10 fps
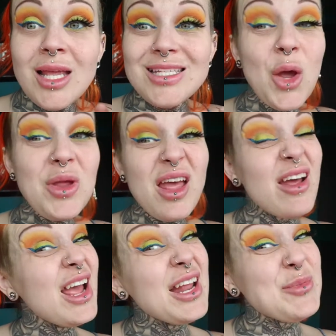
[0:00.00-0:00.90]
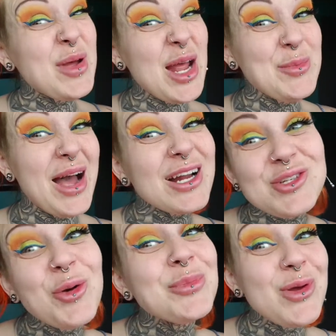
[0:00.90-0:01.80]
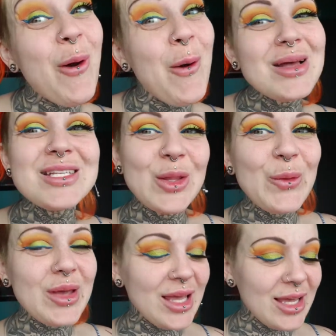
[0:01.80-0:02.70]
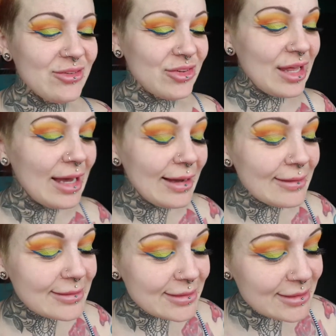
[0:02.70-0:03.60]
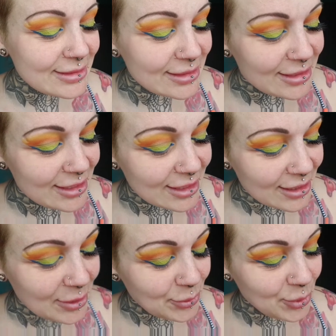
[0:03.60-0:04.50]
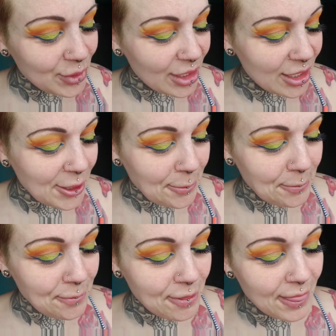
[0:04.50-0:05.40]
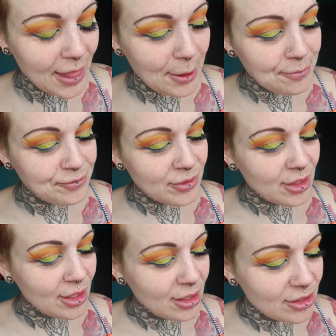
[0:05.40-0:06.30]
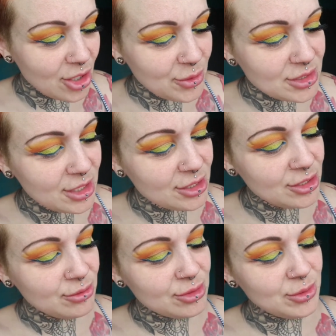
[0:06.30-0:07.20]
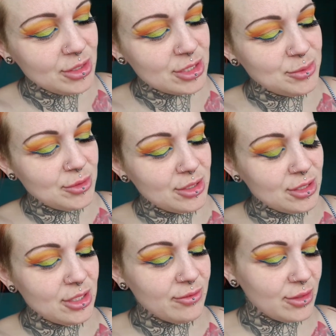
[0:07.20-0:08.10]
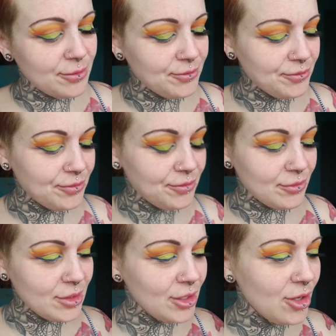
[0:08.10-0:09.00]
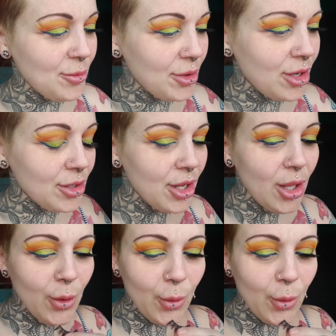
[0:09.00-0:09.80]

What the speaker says: So yeah, I had a pair back tops. Oh, I was lucky for that. But yeah. I always tend to use tweezers to put these on either. Come on.